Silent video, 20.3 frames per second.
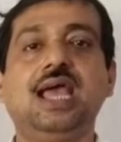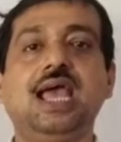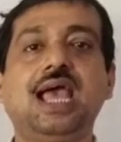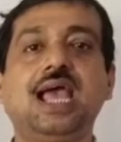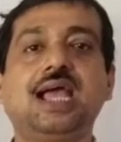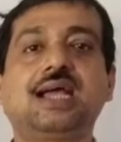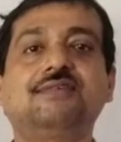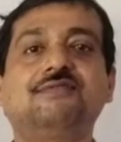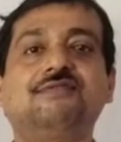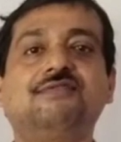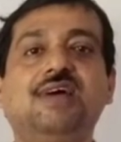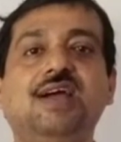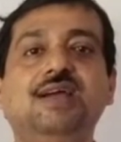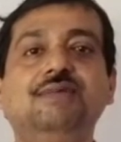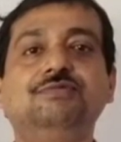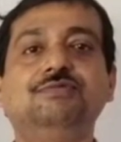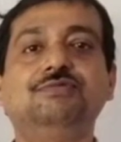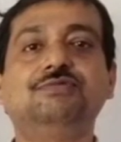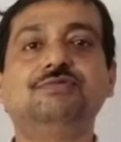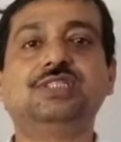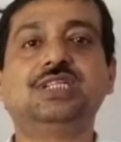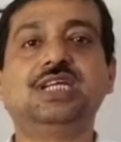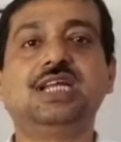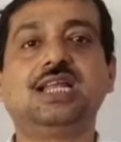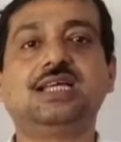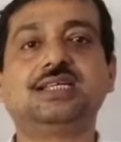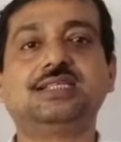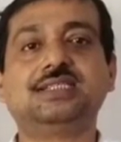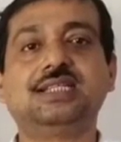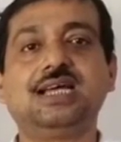Act 5 to tell
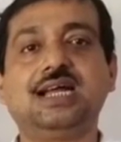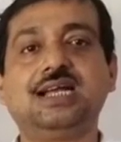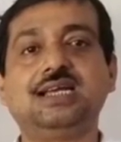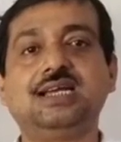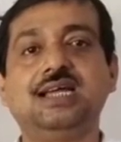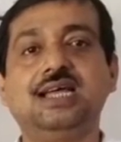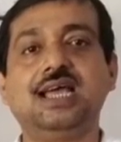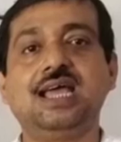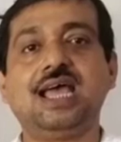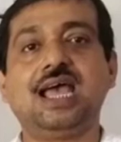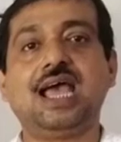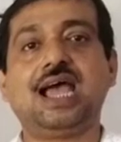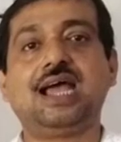us that